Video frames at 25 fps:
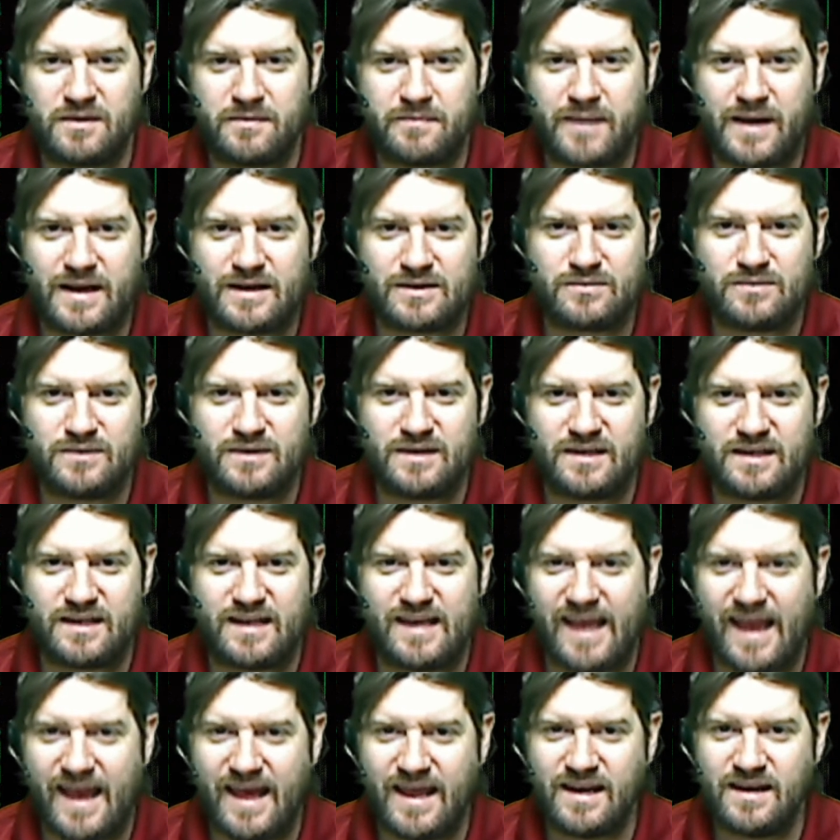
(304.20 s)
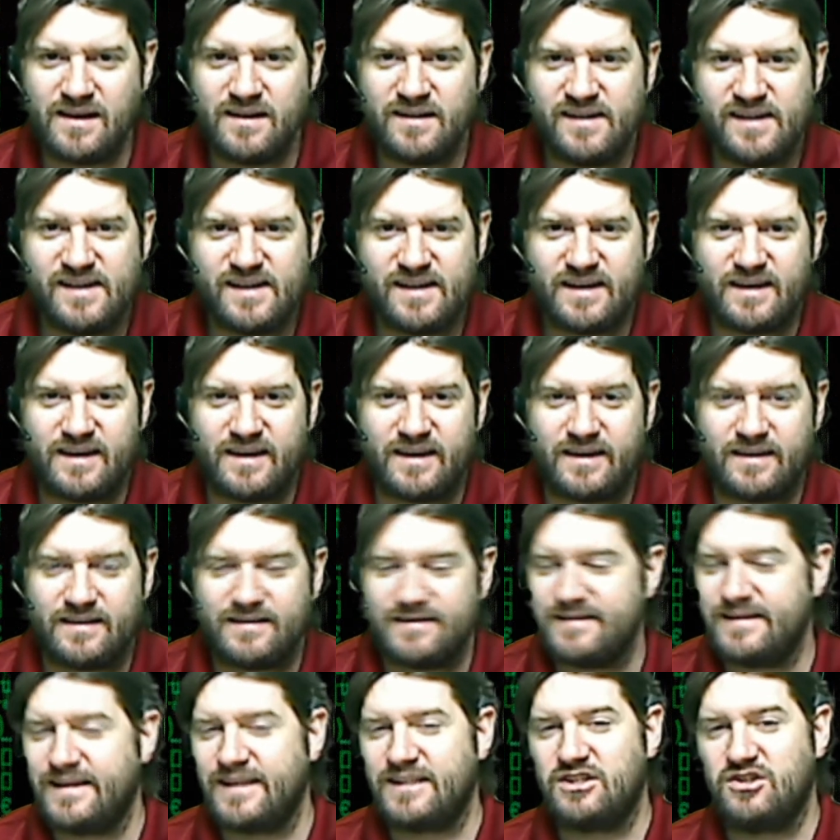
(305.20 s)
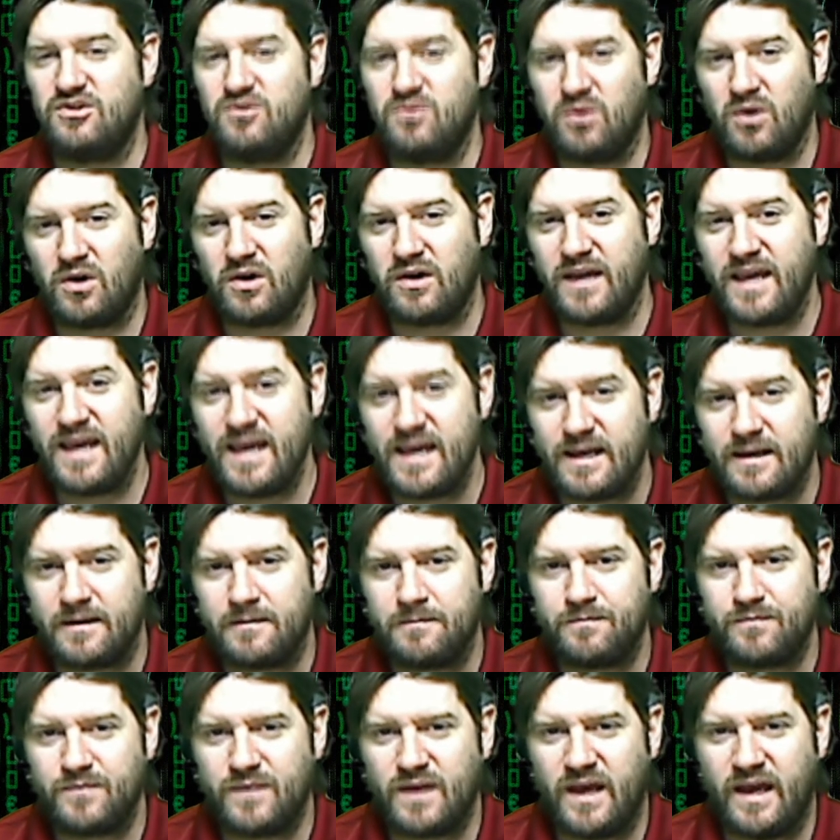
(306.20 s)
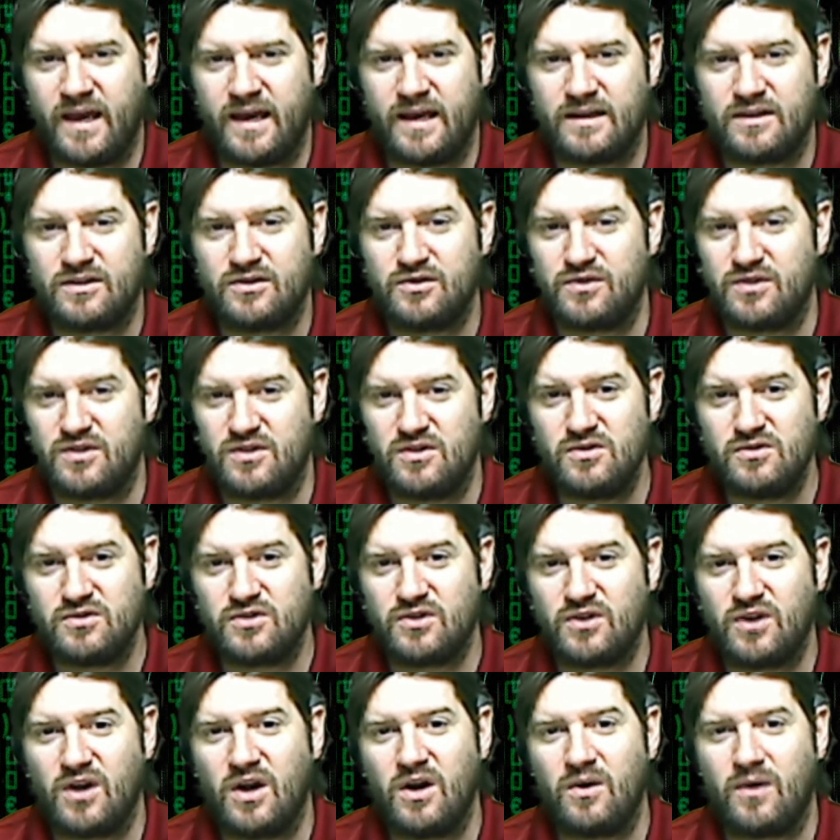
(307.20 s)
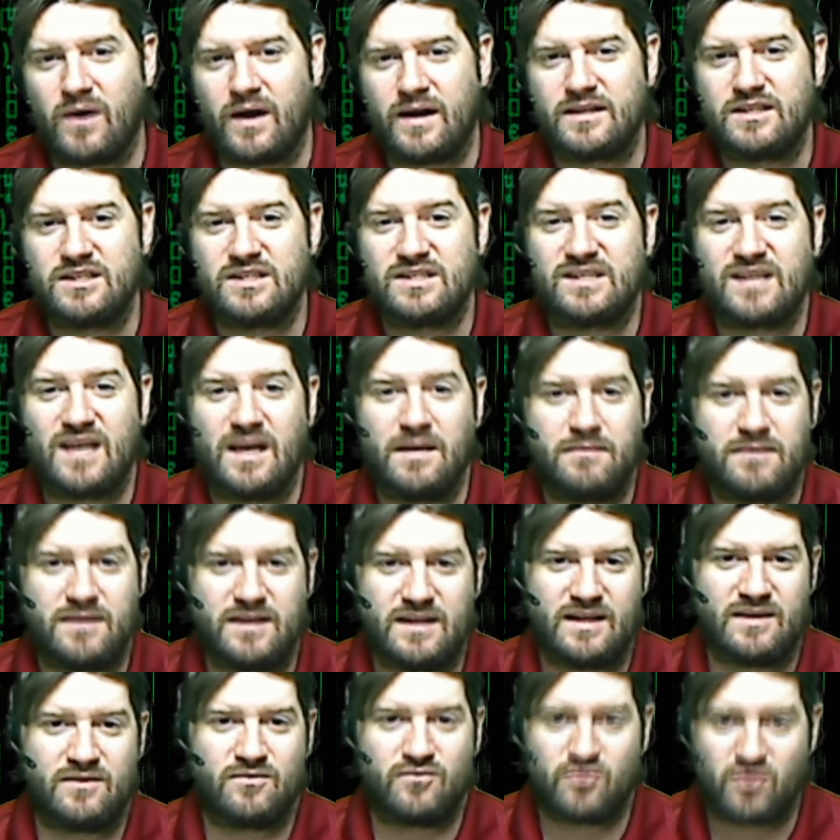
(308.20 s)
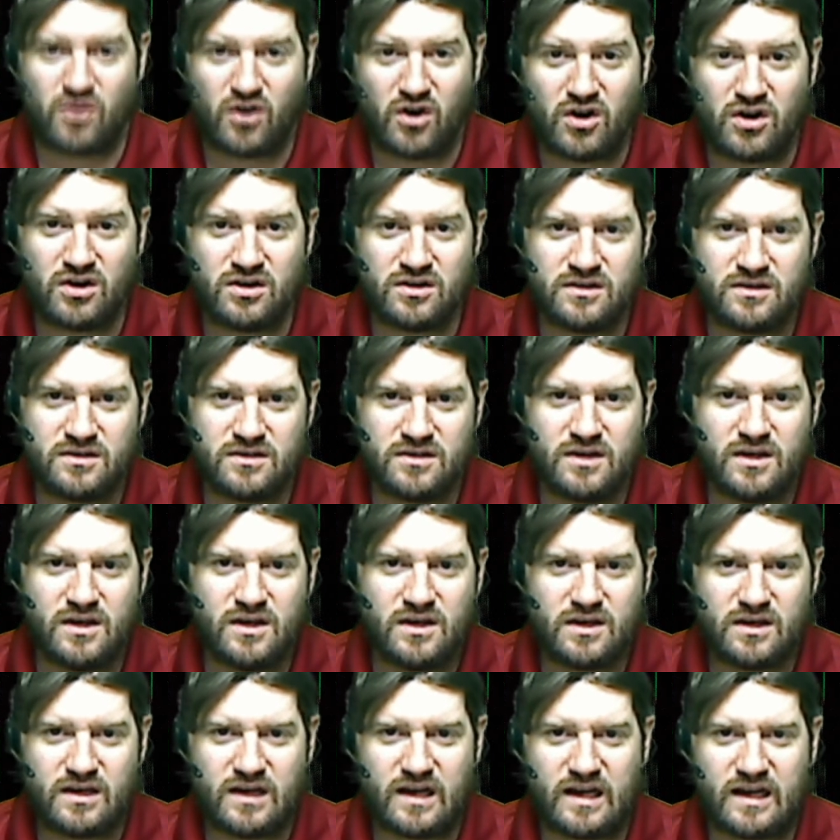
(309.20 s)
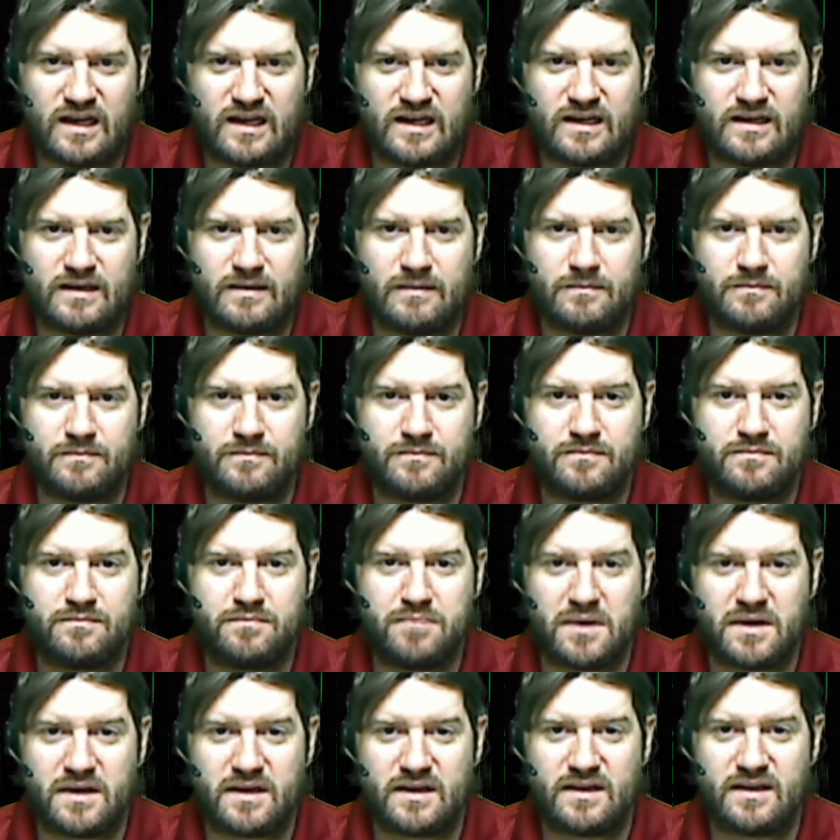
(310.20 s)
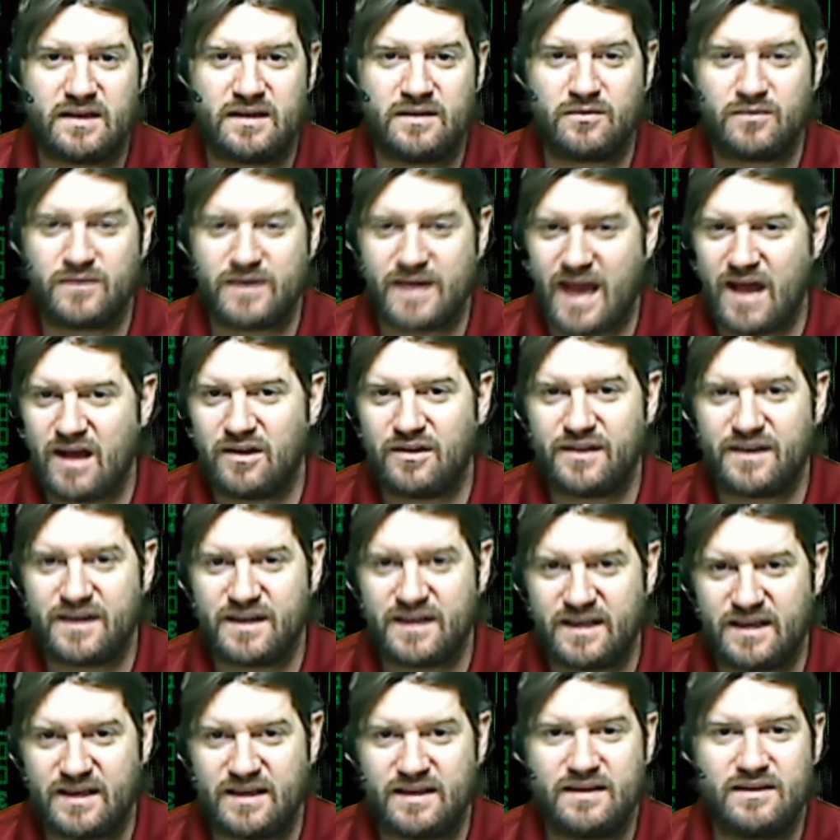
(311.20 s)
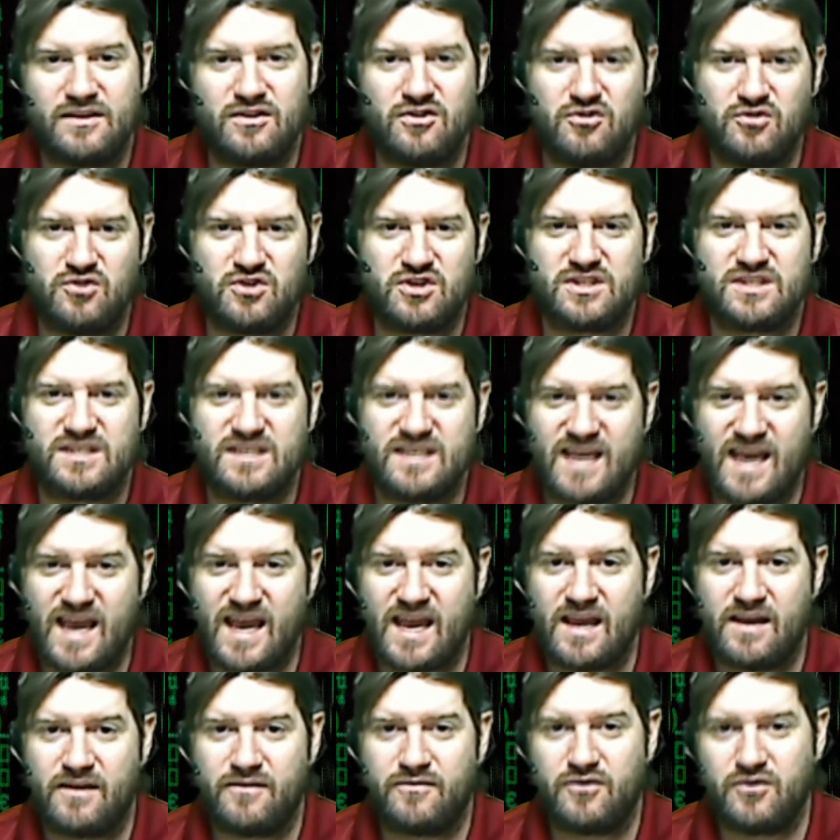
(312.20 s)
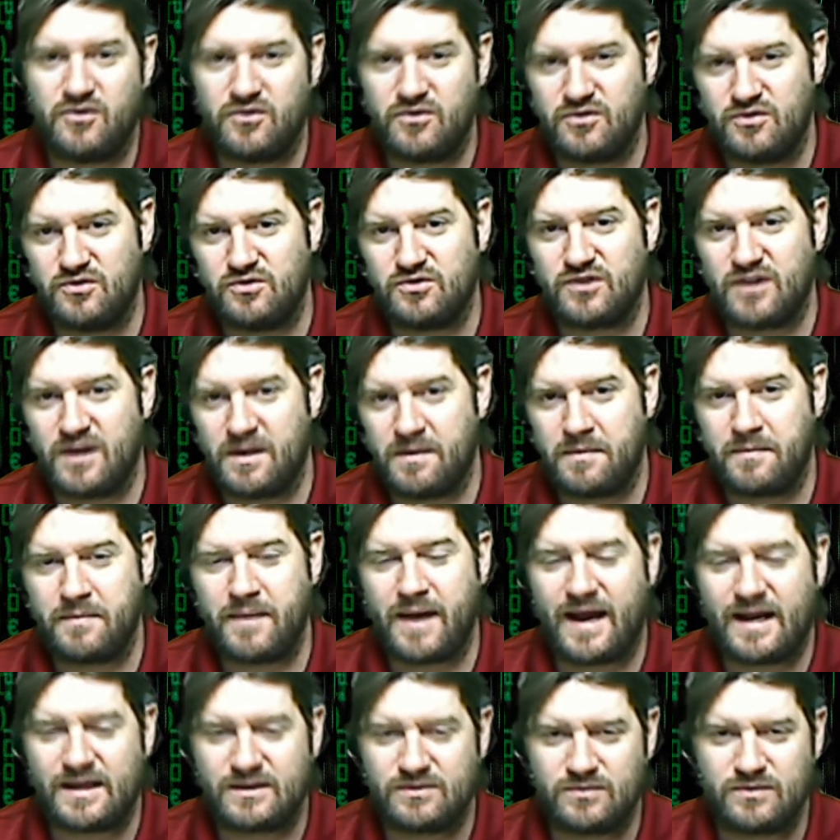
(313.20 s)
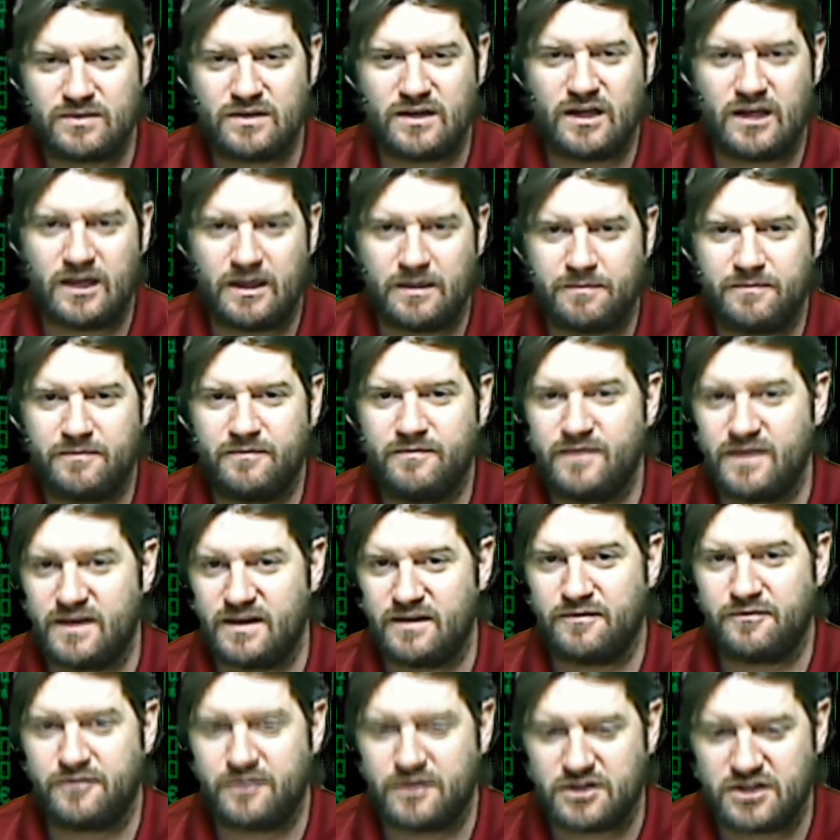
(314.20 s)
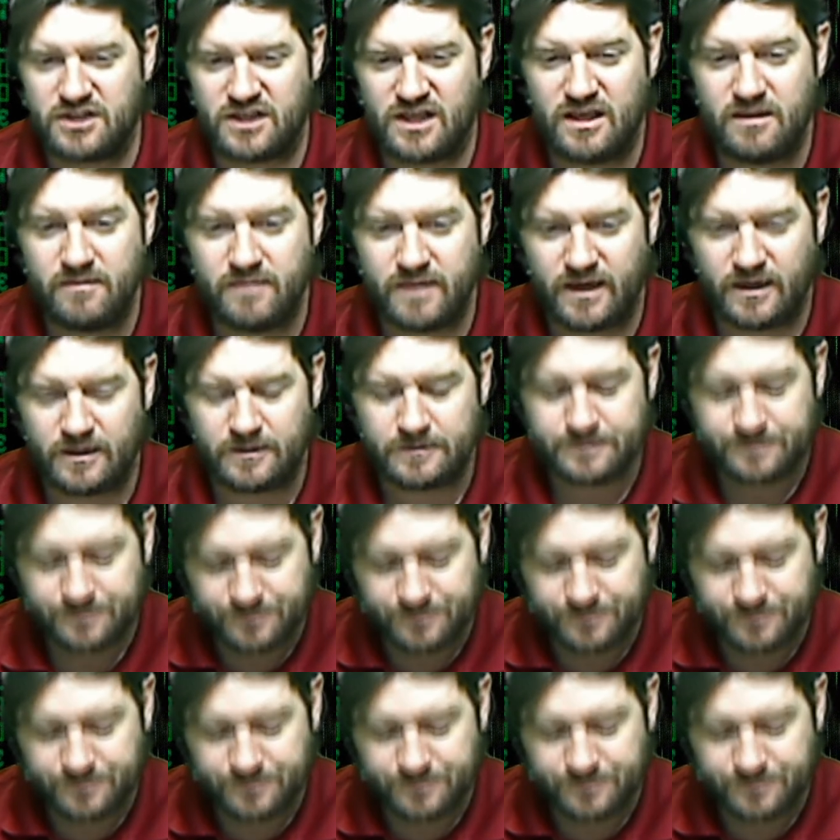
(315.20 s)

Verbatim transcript: and password in again, it lets you log in. And to the user, oh, I just typed it in wrong. Um, but in reality, you just gave your username and password up via phishing email.